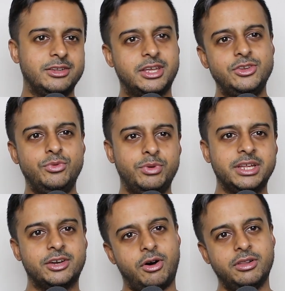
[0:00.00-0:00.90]
you really
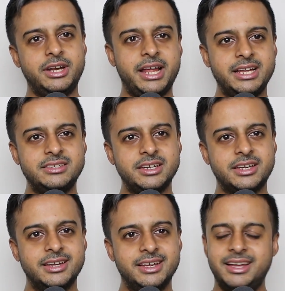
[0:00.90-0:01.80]
call it an antic?
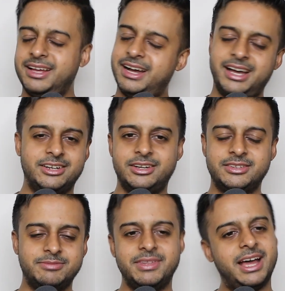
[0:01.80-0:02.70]
I
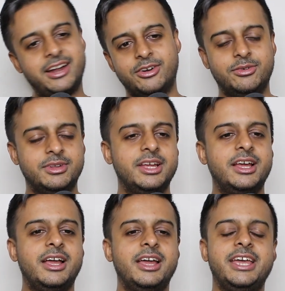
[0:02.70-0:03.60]
don't know.
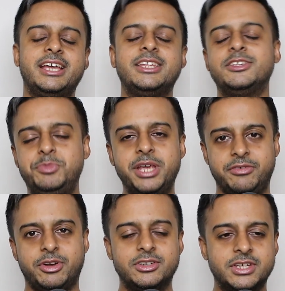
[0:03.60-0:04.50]
It's
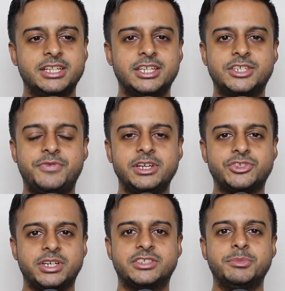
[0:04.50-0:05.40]
behavior. It's very
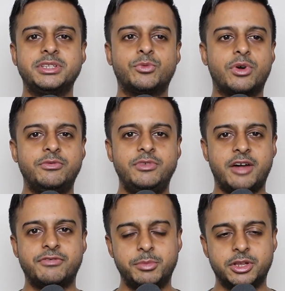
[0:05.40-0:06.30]
strange. It's something that we're
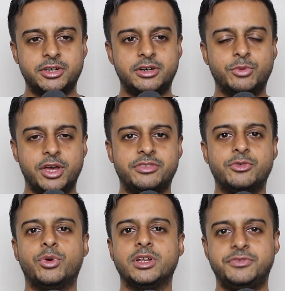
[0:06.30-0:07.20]
not familiar with,
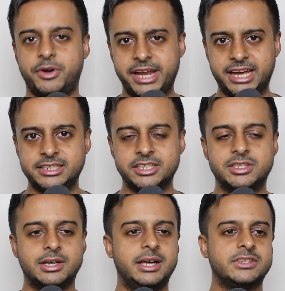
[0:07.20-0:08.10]
where it's very alien
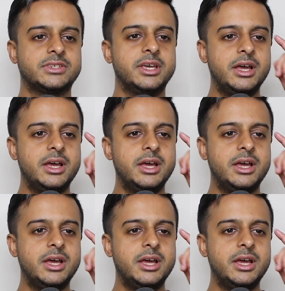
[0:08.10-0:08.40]
to us,